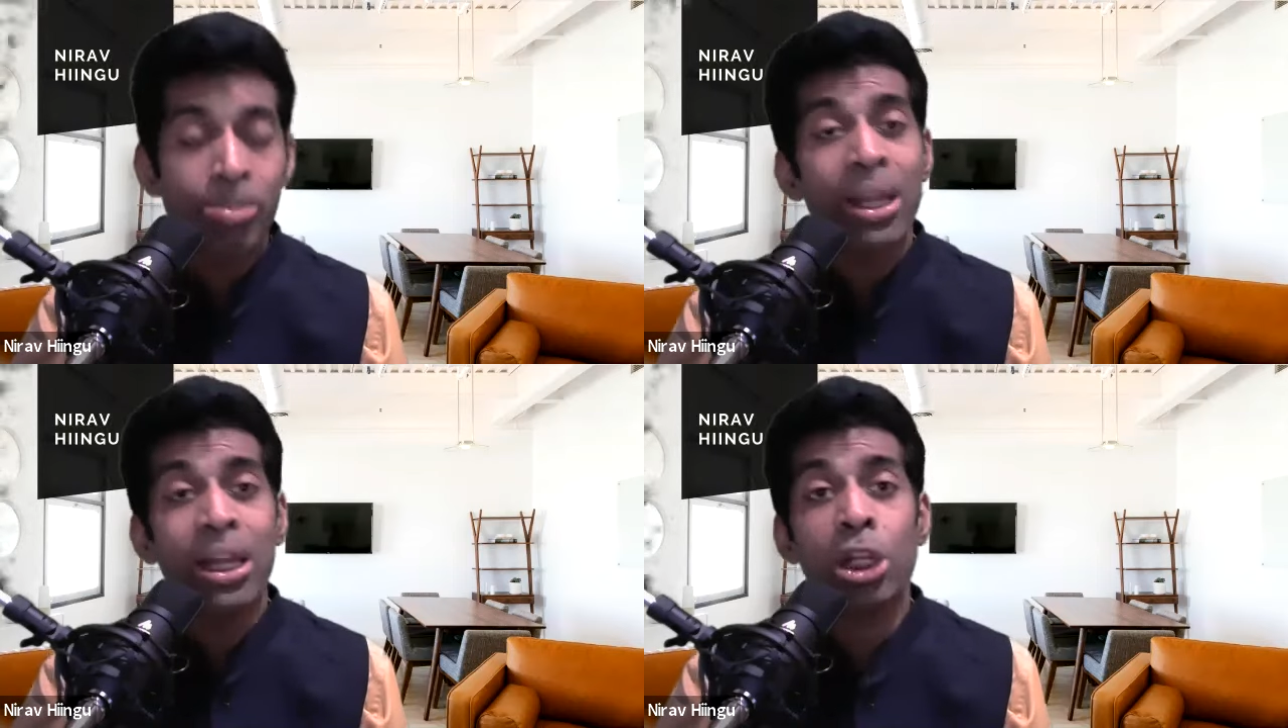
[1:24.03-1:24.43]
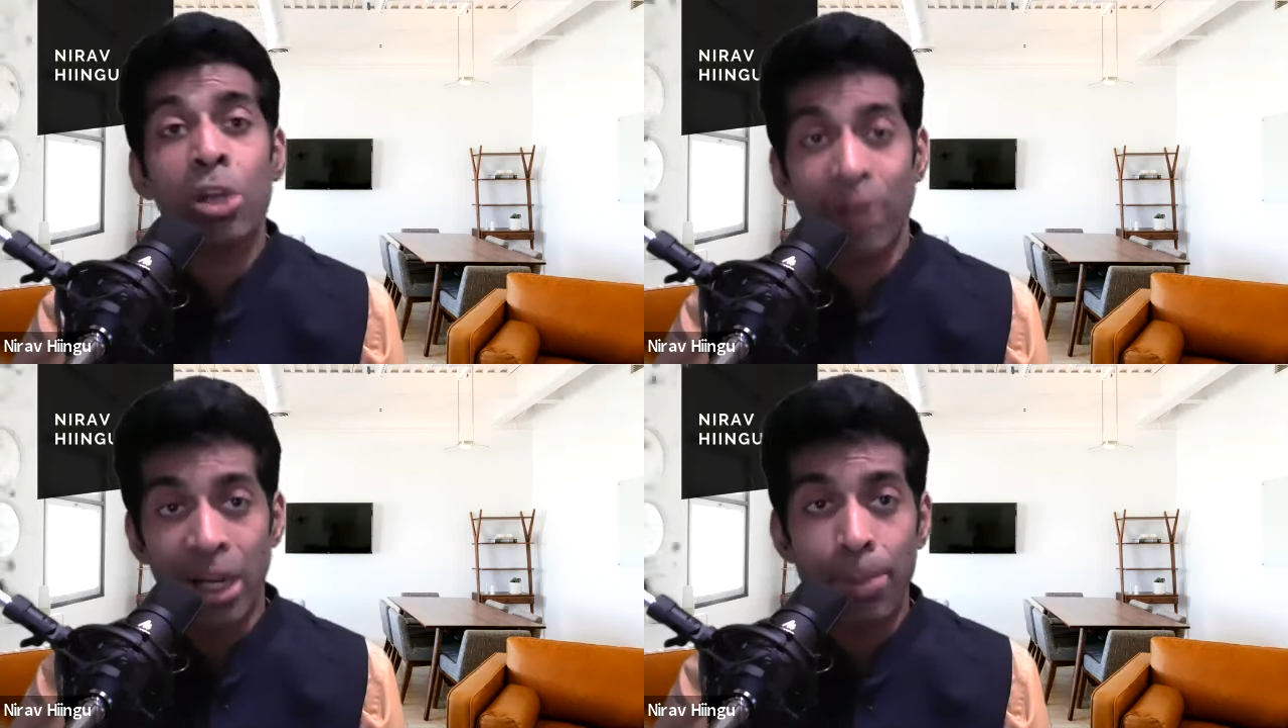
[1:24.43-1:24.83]
It is a
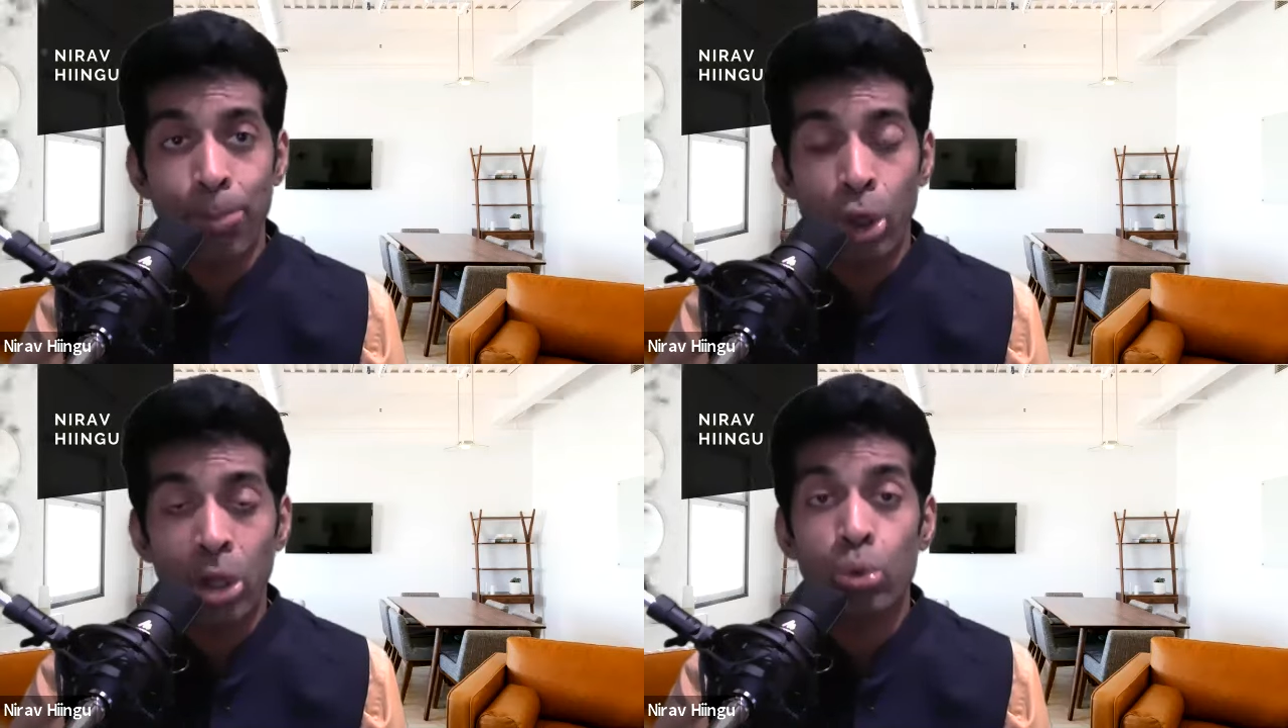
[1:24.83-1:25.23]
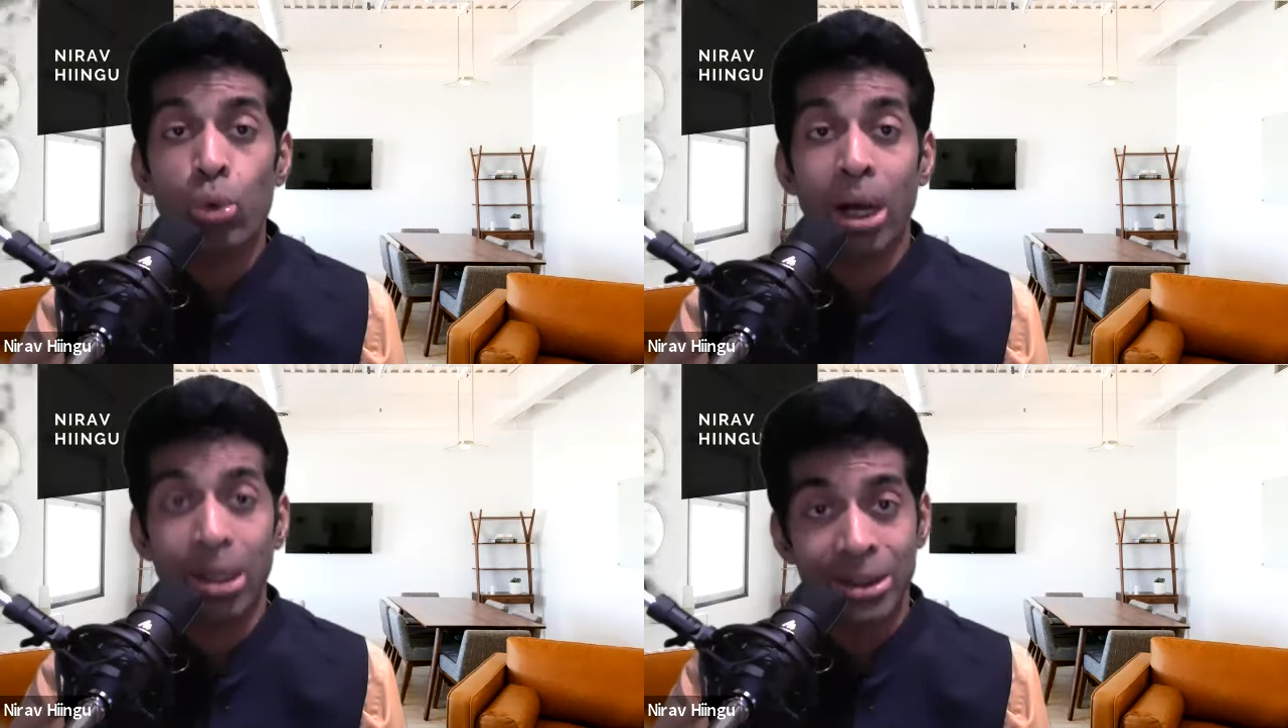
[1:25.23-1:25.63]
very important to
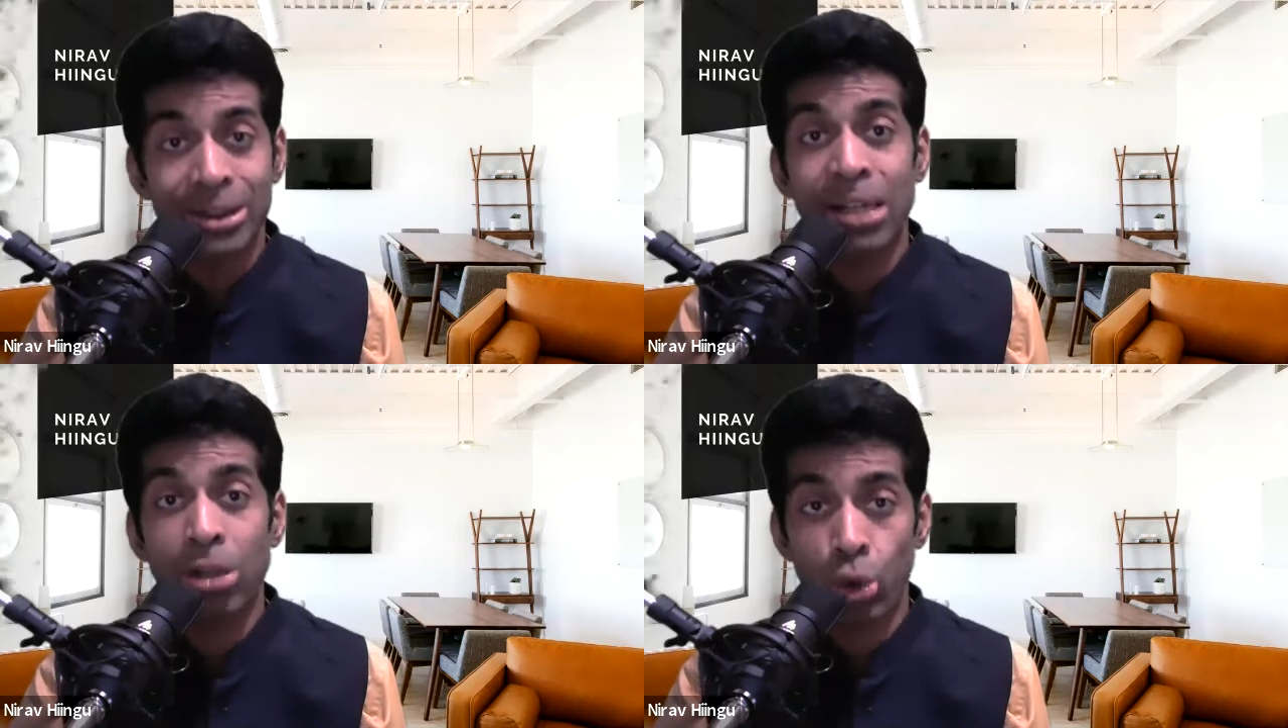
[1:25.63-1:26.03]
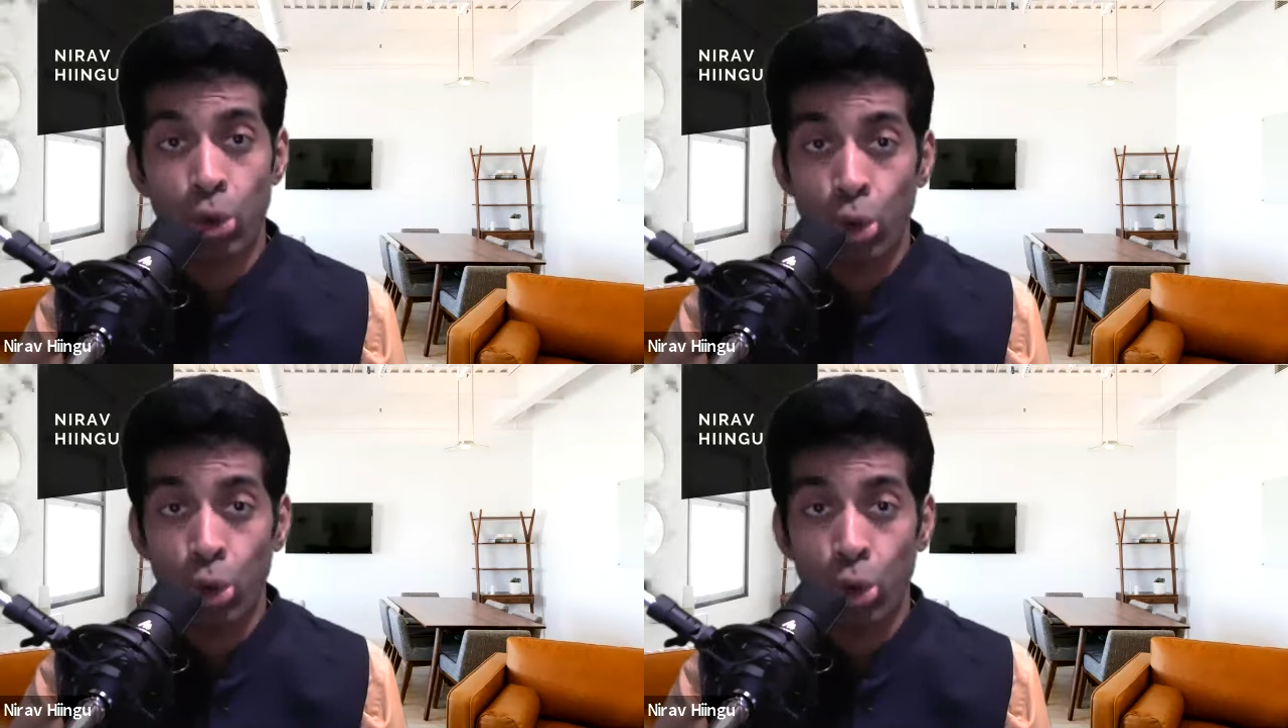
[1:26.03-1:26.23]
understand the logo.